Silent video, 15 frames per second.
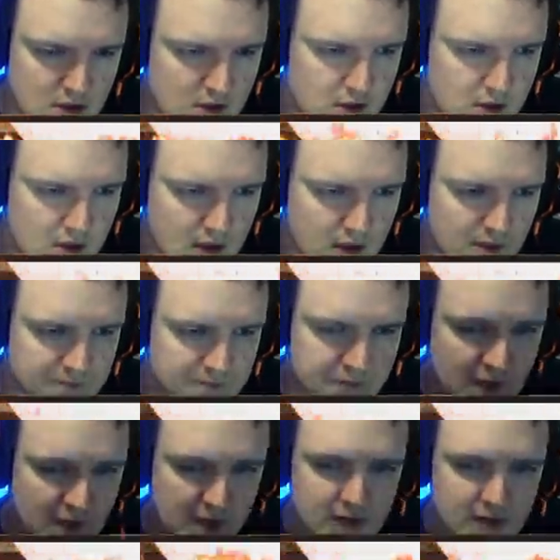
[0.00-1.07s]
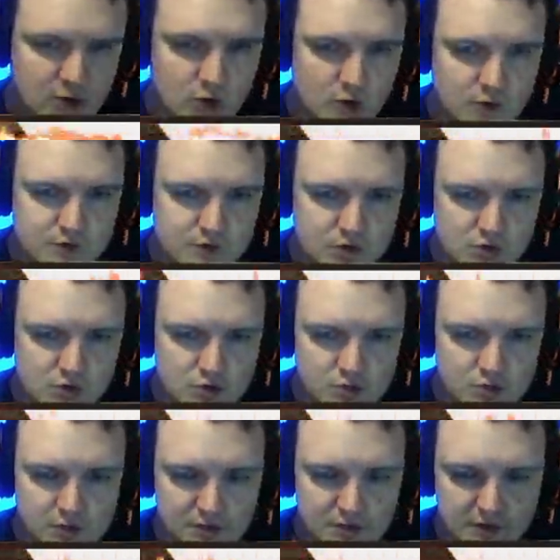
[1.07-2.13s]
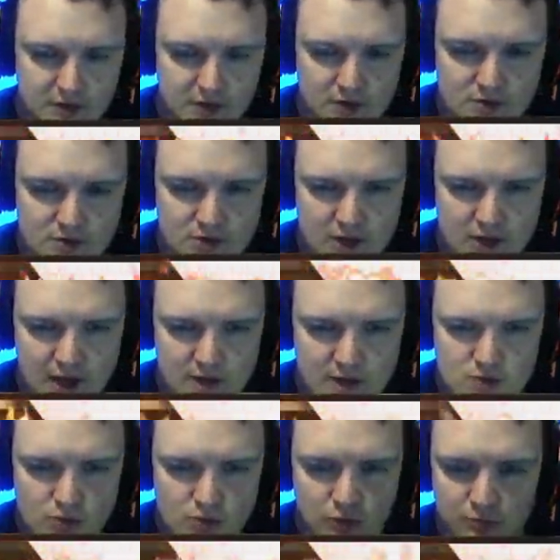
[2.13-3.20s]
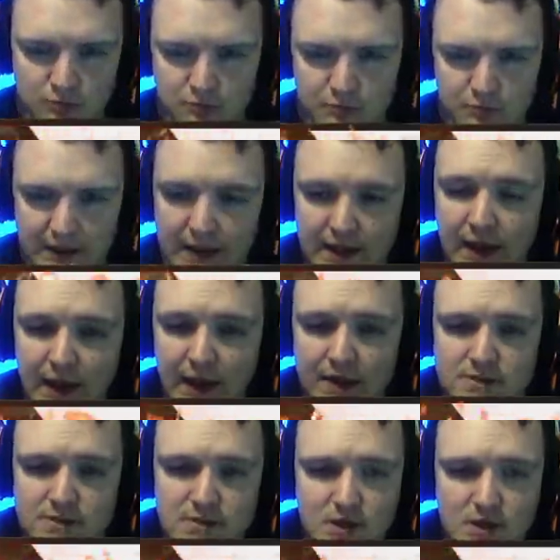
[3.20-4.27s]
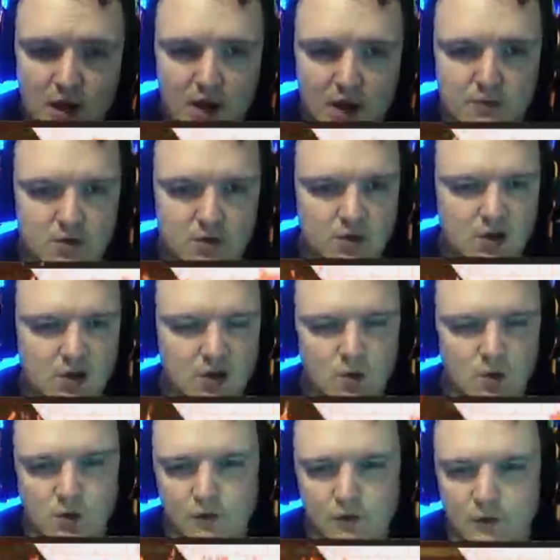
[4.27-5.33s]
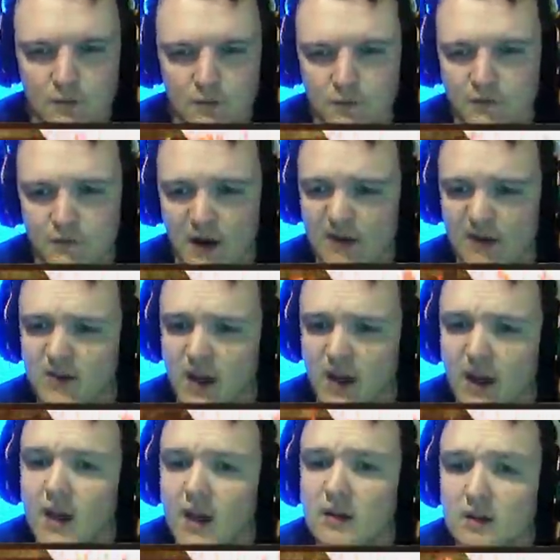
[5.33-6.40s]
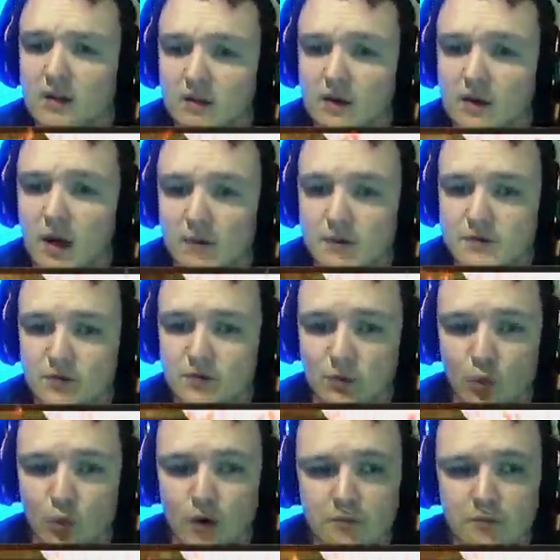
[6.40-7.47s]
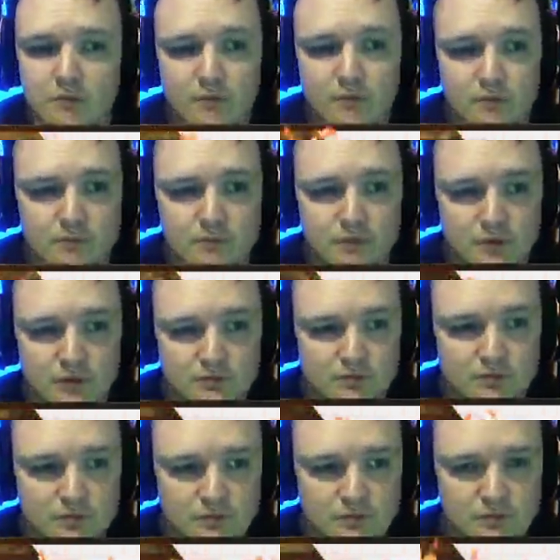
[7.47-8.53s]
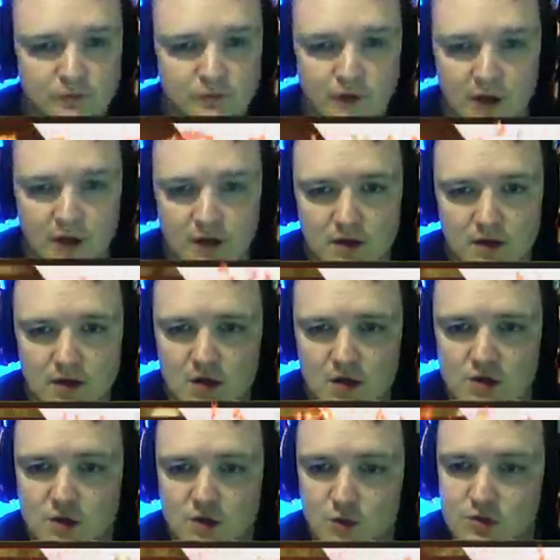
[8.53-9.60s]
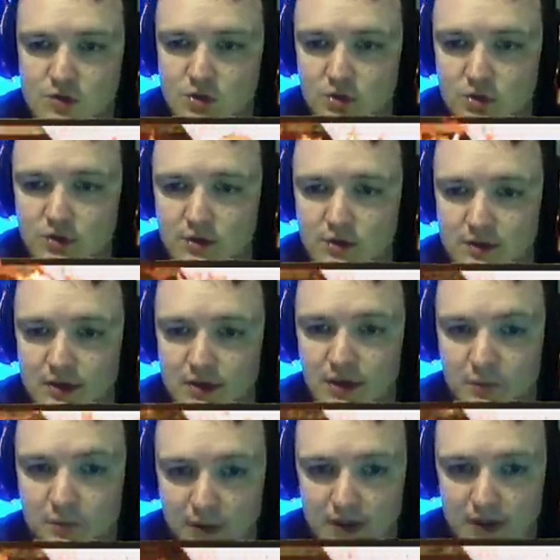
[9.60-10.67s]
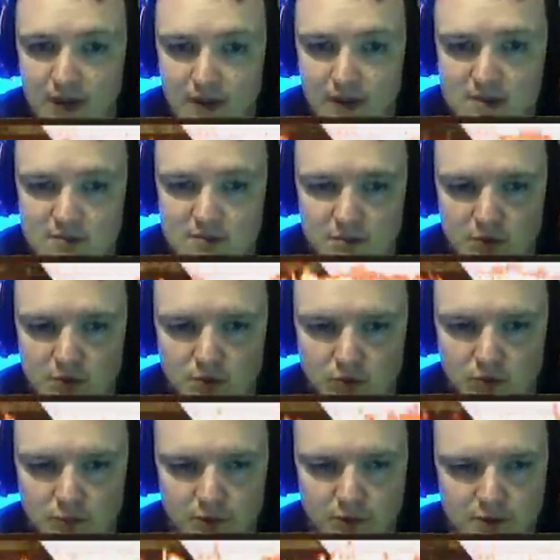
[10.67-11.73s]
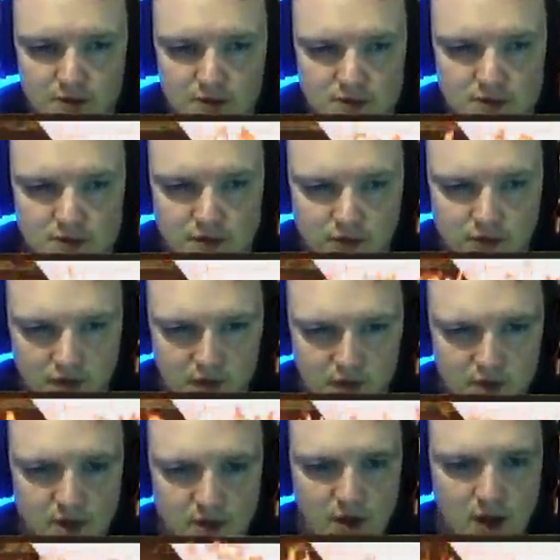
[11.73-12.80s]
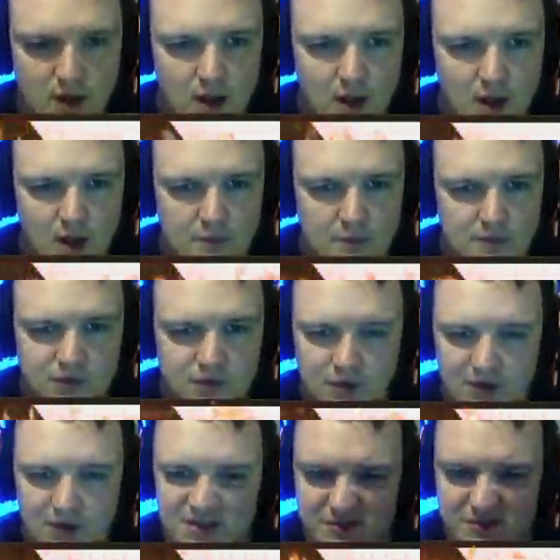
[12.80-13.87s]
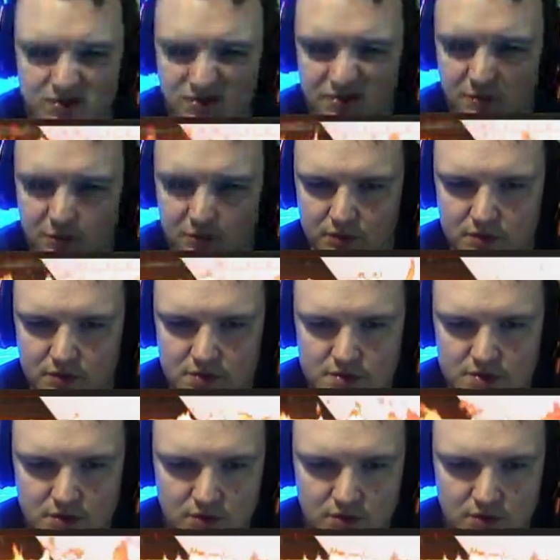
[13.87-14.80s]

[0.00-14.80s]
I got a total of 2, but if I used an actual pickaxe, you can get anywhere from 5 to 8 that comes from one vein. So it's good to get a pickaxe and build one pretty decently early. They're not difficult to build, so.